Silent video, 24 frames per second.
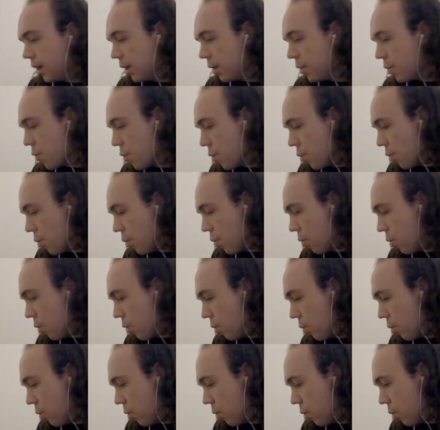
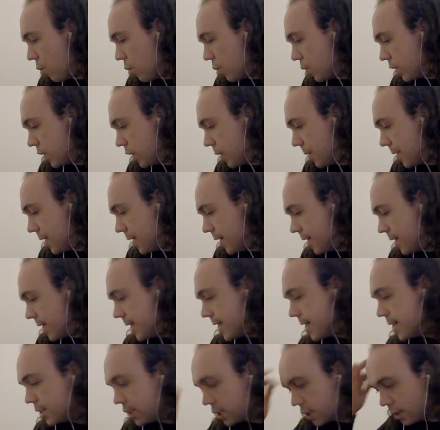Ooh, so many
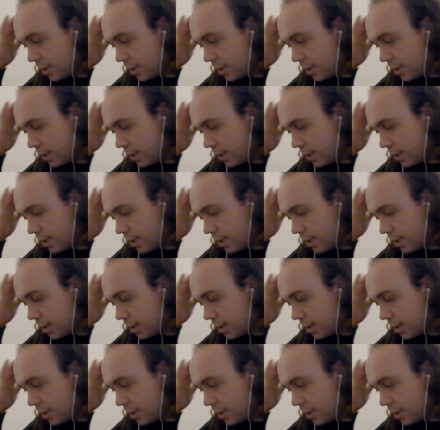ideas,